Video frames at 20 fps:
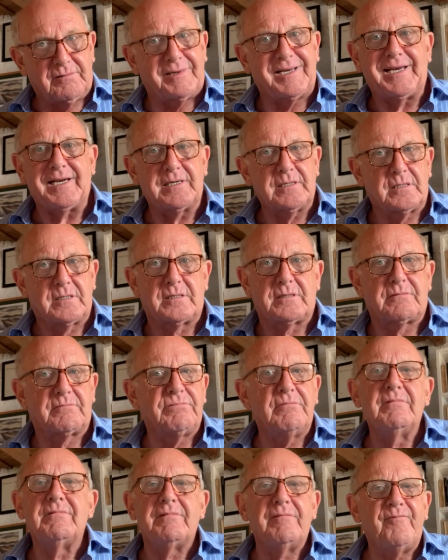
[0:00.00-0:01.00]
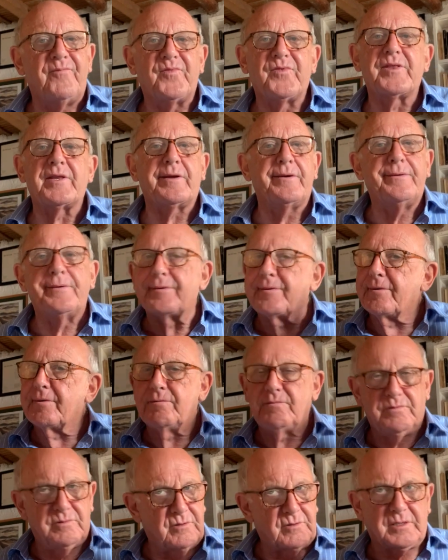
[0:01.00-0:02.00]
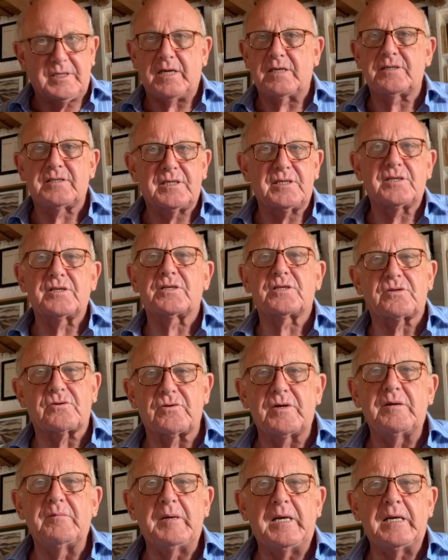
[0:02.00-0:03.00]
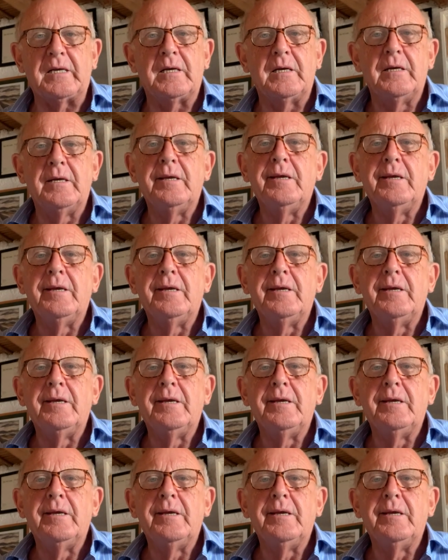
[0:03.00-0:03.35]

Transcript: kids dancing and screaming